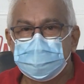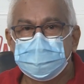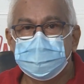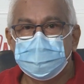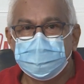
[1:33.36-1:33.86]
want
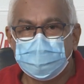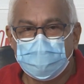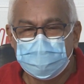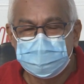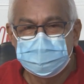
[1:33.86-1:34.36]
to move
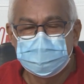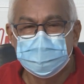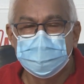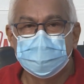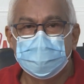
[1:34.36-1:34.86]
on to
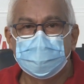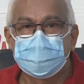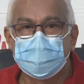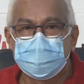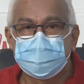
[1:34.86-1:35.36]
dealing
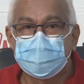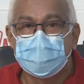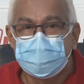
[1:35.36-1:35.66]
with a lot of